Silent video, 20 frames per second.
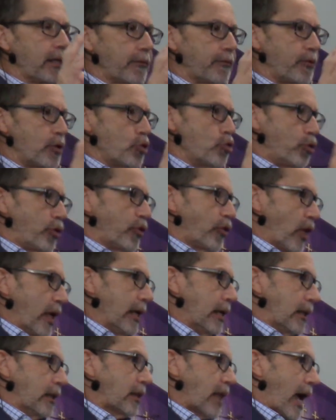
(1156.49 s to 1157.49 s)
if you
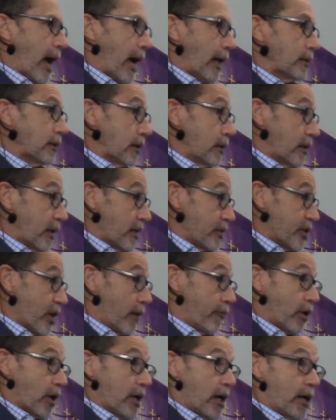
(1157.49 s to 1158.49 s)
think that, then let's
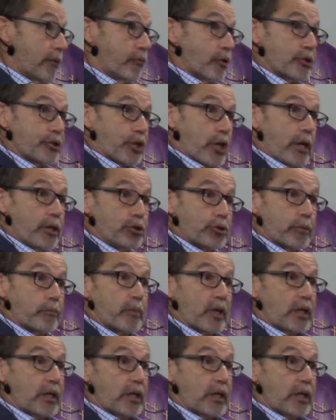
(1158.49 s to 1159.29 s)
have a conversation